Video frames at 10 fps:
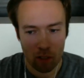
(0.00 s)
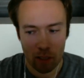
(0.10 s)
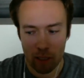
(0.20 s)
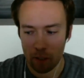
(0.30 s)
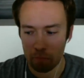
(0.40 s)

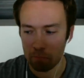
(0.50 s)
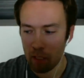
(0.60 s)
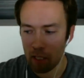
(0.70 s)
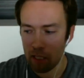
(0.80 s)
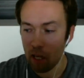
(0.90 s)

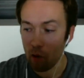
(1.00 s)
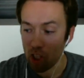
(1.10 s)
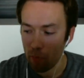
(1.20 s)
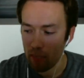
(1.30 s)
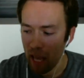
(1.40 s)
Now, on
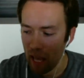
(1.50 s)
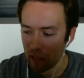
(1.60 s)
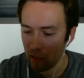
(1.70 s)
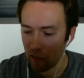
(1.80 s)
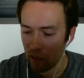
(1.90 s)
top of
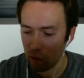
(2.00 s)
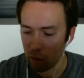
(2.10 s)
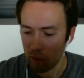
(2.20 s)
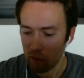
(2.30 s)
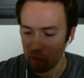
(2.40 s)
that, I've
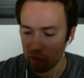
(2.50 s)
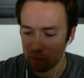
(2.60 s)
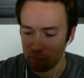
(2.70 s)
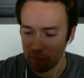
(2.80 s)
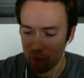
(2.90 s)
looked at
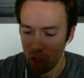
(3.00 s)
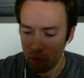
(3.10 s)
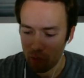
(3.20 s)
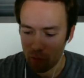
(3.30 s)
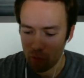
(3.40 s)

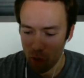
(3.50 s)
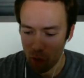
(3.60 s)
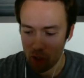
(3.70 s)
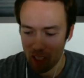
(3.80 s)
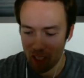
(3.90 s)
enough
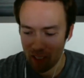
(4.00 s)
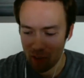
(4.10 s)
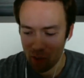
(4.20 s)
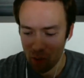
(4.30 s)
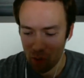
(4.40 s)

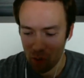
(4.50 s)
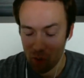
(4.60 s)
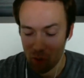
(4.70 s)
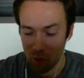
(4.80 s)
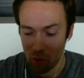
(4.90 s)
Node.js too
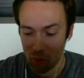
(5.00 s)
to